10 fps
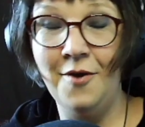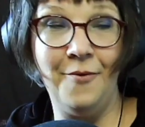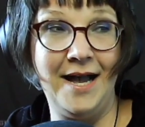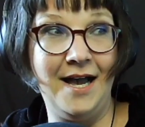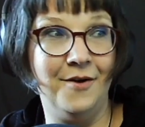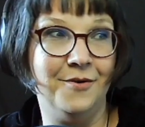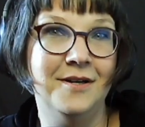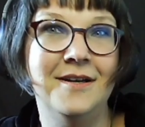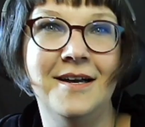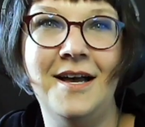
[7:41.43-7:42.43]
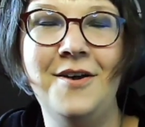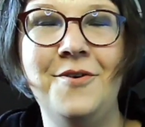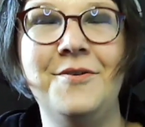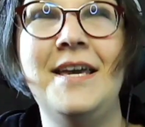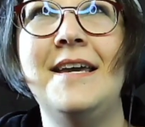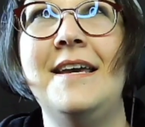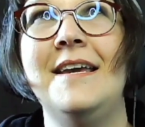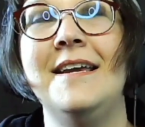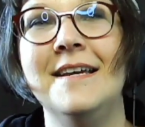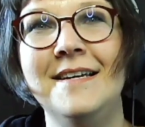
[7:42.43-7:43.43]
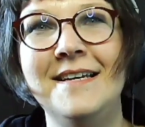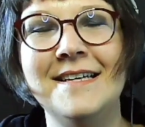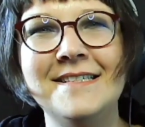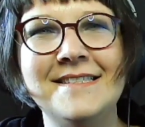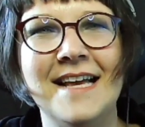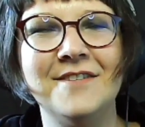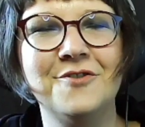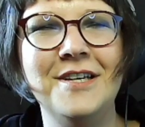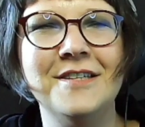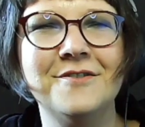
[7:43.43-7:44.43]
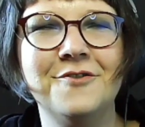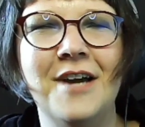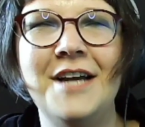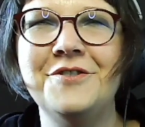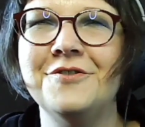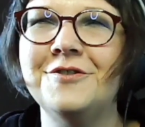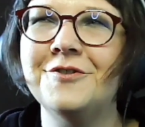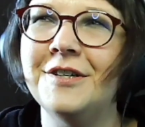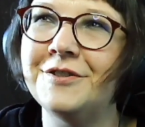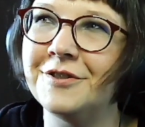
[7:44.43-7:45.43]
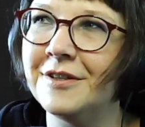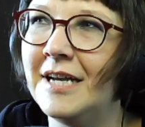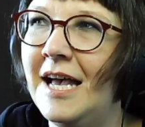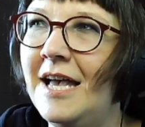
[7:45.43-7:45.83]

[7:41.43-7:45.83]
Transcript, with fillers: Wow. Okay. Is that trailer trash or treasure?